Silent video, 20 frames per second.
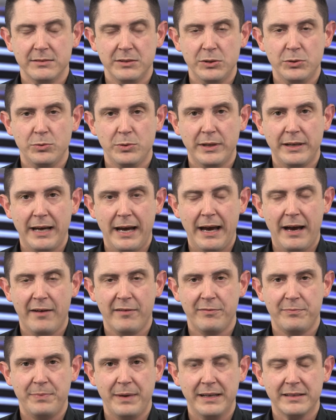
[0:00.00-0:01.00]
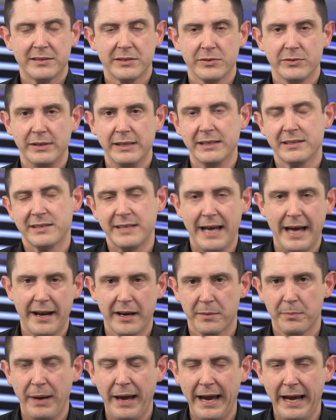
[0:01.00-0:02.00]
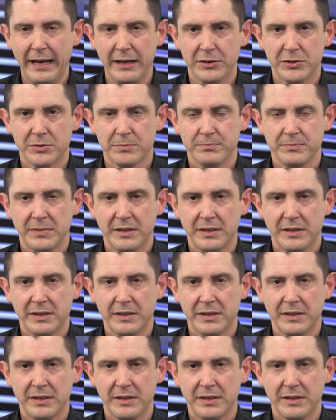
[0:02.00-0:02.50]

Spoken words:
you would have basically a static page.